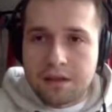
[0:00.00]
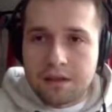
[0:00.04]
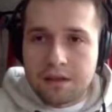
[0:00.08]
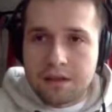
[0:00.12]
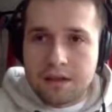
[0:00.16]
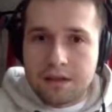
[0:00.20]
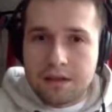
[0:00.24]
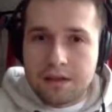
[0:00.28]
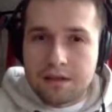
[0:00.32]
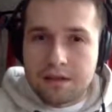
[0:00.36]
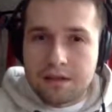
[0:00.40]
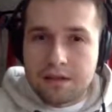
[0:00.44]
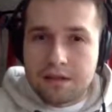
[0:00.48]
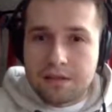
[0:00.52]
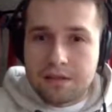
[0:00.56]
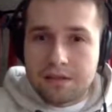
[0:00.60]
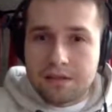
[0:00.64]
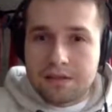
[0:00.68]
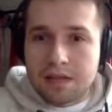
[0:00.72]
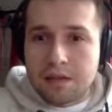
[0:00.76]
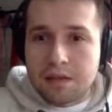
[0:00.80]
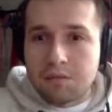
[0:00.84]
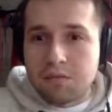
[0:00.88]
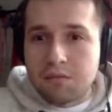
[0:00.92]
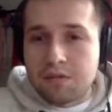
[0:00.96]
and
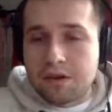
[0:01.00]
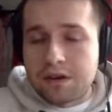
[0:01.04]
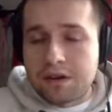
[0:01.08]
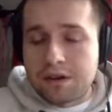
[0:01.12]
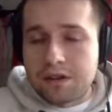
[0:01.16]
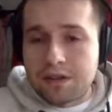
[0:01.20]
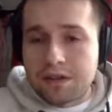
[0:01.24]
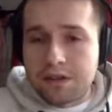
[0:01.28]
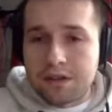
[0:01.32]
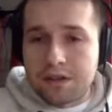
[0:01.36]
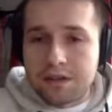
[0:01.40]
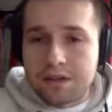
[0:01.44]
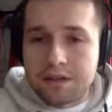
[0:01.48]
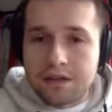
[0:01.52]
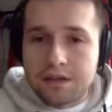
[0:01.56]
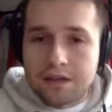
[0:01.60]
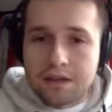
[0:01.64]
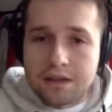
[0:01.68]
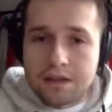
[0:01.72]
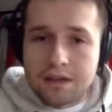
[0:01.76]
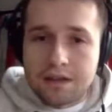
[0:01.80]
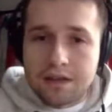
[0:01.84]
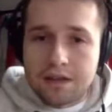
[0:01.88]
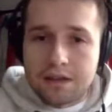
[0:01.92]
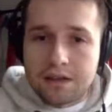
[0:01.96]
somewhere in
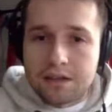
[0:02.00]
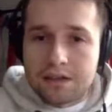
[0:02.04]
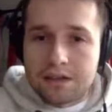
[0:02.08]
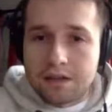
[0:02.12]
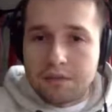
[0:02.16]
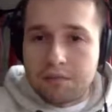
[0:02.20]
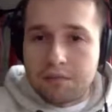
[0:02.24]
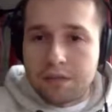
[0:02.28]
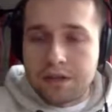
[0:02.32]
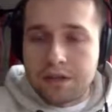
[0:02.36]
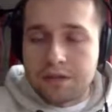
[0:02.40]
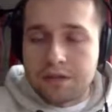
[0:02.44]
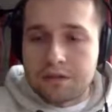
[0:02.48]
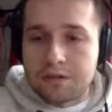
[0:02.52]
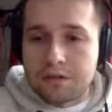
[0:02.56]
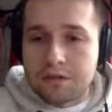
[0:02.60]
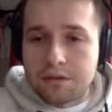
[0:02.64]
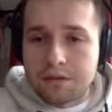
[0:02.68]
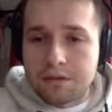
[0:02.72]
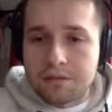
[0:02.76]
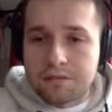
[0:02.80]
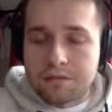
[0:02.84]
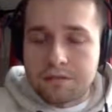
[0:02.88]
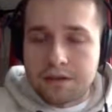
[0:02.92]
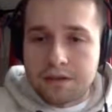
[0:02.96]
the in the middle
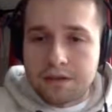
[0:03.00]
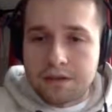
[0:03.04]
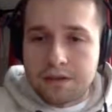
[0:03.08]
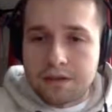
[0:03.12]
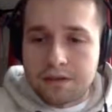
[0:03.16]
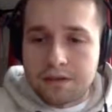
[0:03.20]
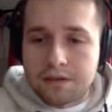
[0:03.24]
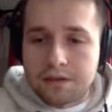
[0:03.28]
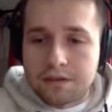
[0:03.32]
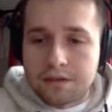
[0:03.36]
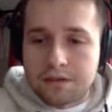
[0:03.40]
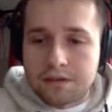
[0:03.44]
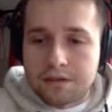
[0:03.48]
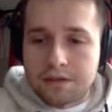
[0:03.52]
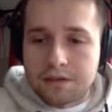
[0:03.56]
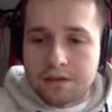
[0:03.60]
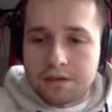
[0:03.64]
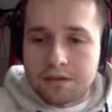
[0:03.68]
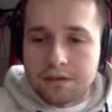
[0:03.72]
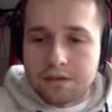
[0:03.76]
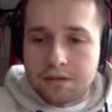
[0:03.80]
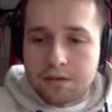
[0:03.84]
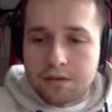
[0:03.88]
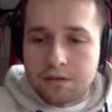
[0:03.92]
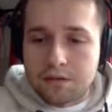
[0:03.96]
of the
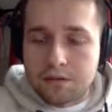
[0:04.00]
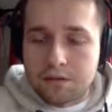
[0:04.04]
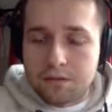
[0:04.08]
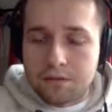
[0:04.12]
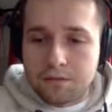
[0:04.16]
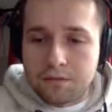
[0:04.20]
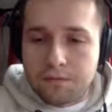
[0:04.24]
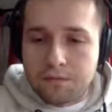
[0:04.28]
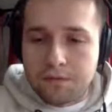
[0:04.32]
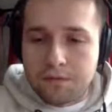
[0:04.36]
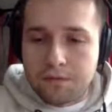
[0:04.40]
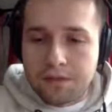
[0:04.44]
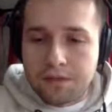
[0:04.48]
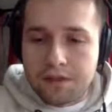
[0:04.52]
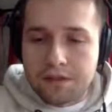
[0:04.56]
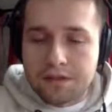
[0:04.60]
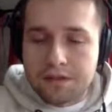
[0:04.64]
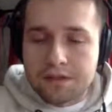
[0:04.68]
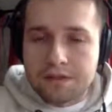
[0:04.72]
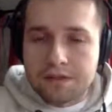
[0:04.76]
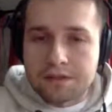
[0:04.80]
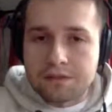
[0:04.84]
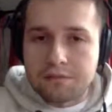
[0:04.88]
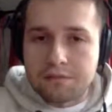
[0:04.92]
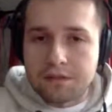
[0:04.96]
the, the whole three
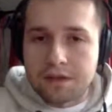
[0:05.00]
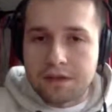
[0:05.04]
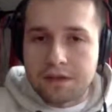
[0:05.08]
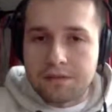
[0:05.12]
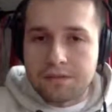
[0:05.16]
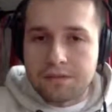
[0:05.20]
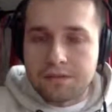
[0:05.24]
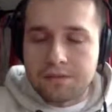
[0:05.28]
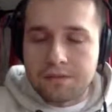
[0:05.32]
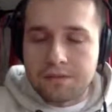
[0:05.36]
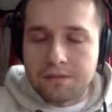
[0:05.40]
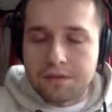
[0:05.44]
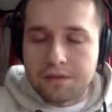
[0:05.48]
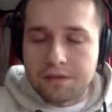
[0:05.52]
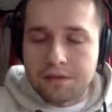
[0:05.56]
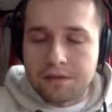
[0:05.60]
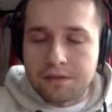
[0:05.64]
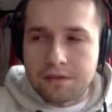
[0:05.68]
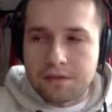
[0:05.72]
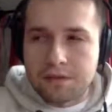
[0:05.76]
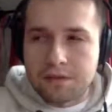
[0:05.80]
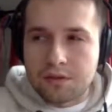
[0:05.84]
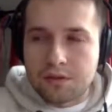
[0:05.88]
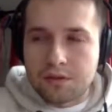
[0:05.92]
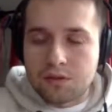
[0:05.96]
years we have
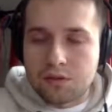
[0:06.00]
uh,